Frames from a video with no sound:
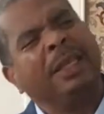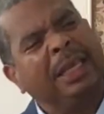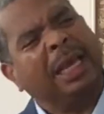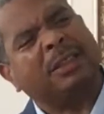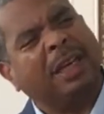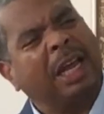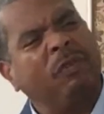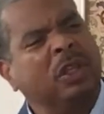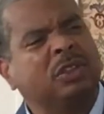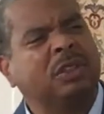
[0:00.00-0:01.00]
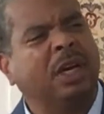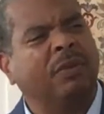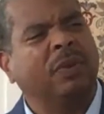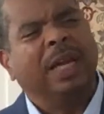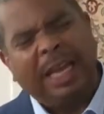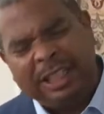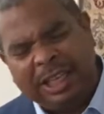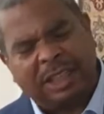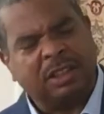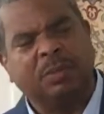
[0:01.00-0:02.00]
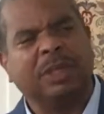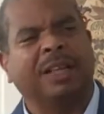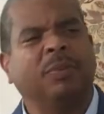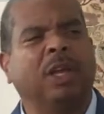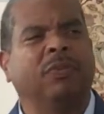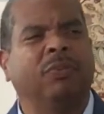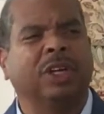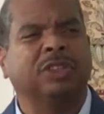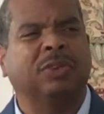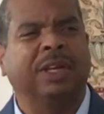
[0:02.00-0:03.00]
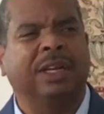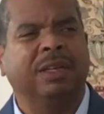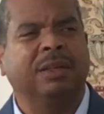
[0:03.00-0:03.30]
Yes, life gets tough, and yes, sometimes we get frustrated,